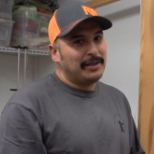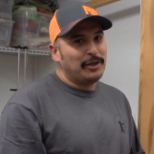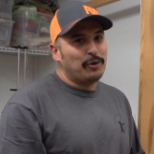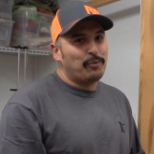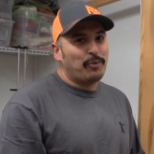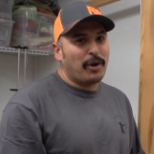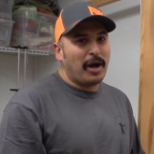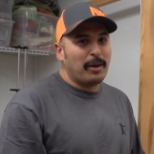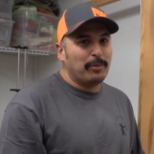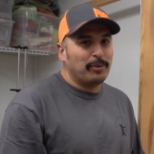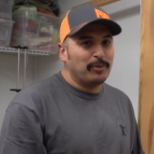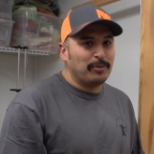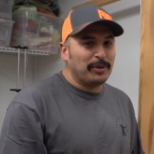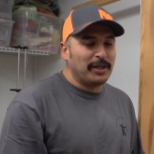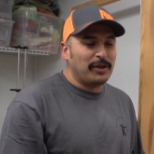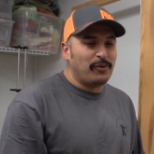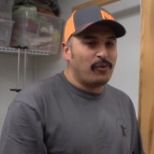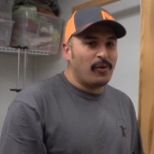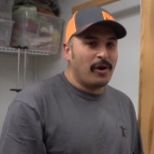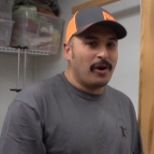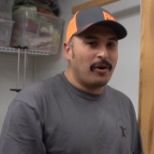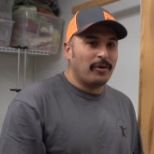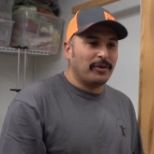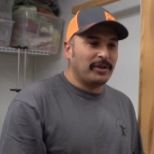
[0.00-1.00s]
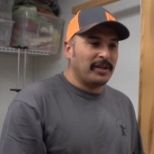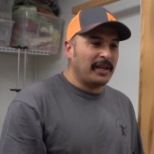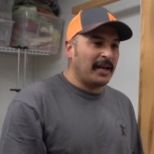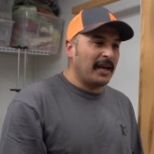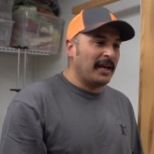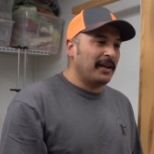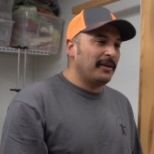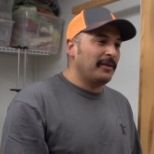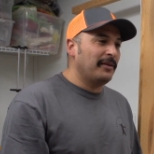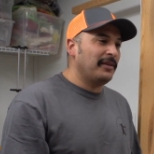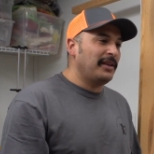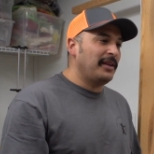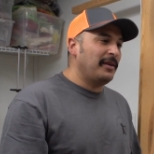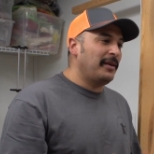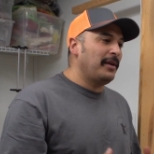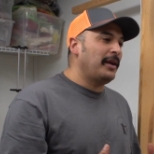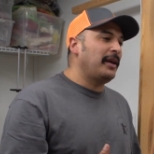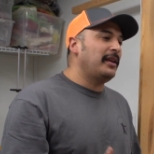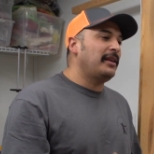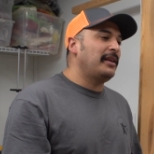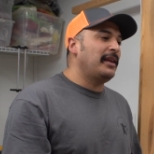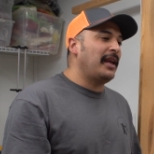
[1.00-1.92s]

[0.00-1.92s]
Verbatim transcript: you probably won't. You gotta you